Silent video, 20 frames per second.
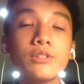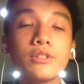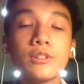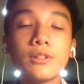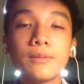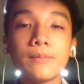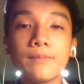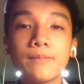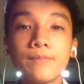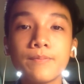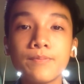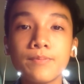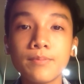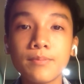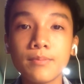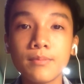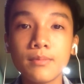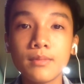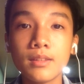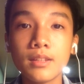So,
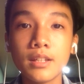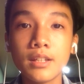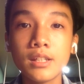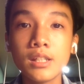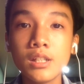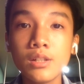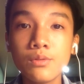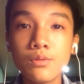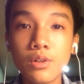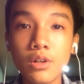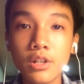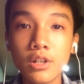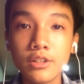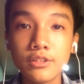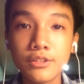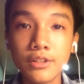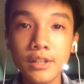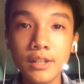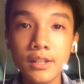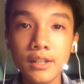thank you for
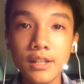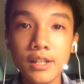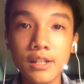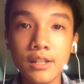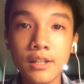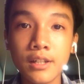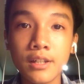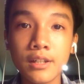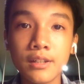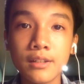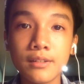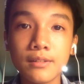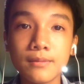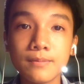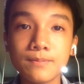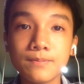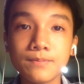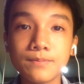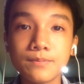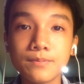listening
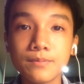and